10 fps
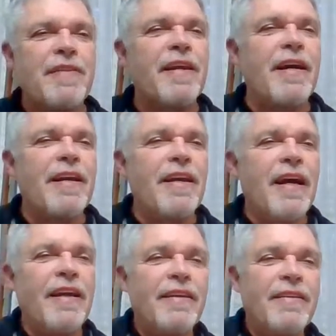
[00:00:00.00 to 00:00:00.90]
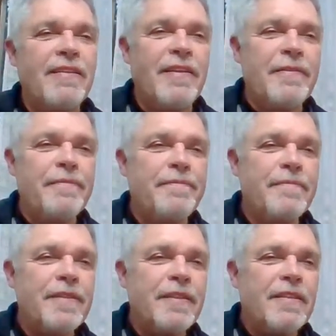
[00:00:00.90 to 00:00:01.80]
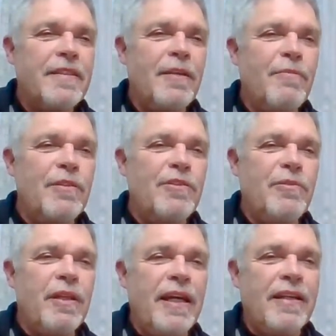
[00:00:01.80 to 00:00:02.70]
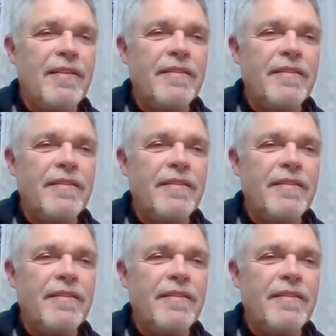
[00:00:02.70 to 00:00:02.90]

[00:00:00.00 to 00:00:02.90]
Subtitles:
he's not the kind of guy. They won't do that.